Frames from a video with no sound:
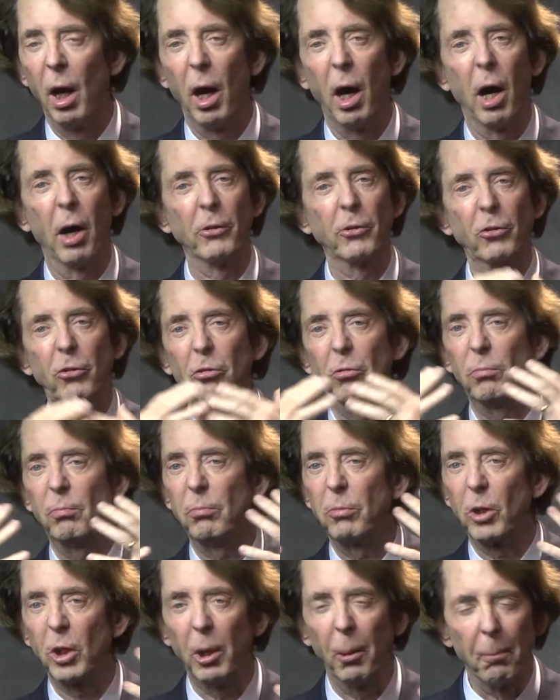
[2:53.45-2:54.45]
are
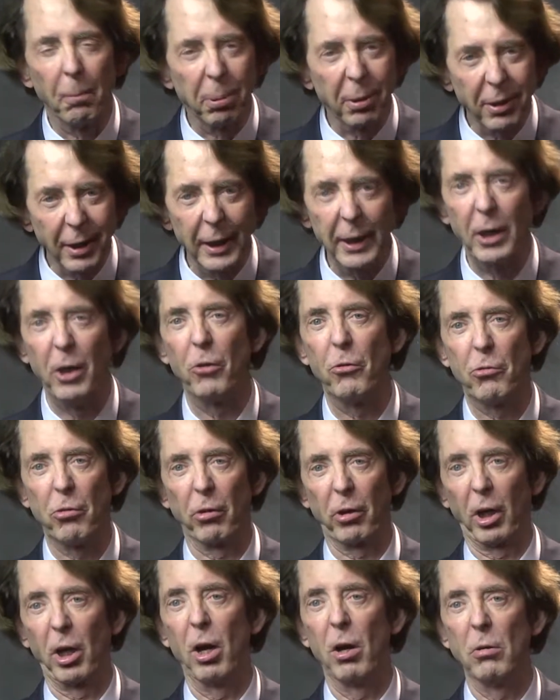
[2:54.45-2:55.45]
completely
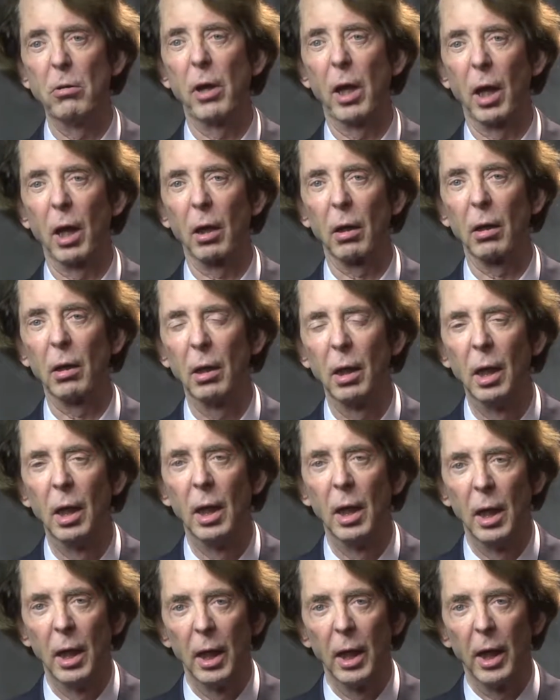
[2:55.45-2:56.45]
draconian
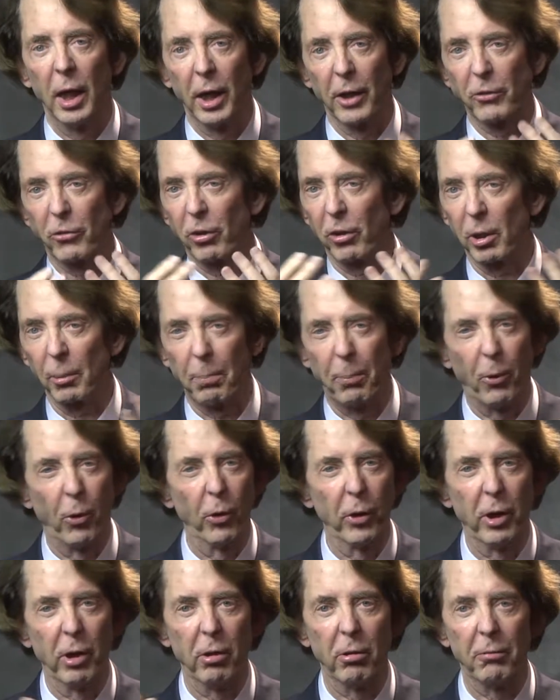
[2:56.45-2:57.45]
to the
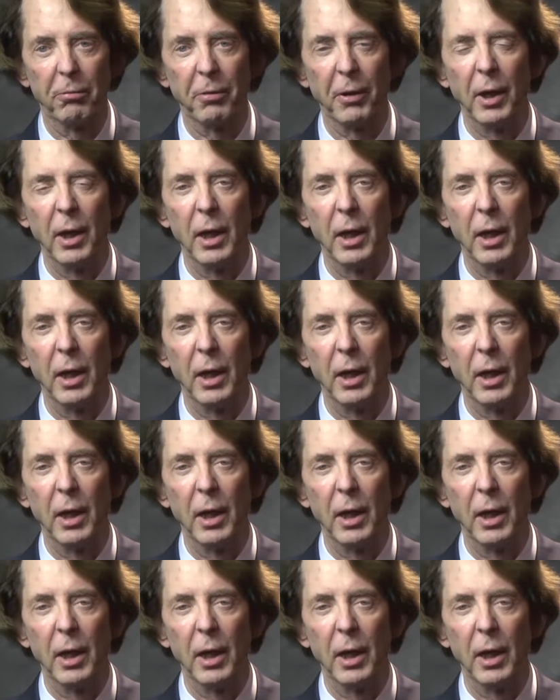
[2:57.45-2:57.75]
point of